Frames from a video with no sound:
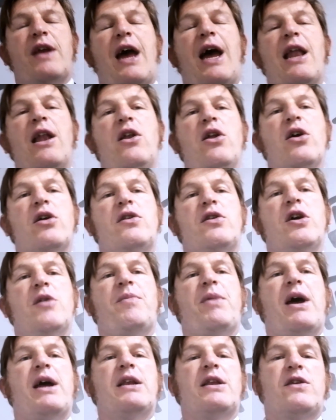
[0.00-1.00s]
I looked
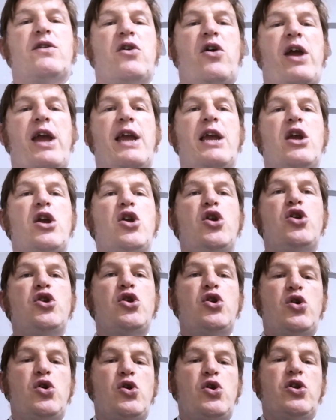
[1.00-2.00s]
up and saw a
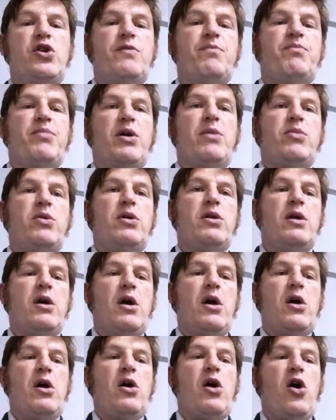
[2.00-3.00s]
huge bubble
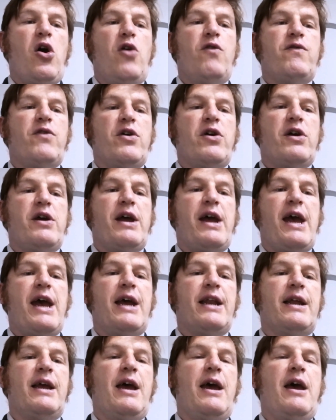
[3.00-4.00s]
over her
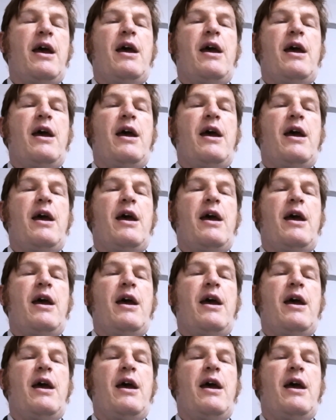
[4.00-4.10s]
head.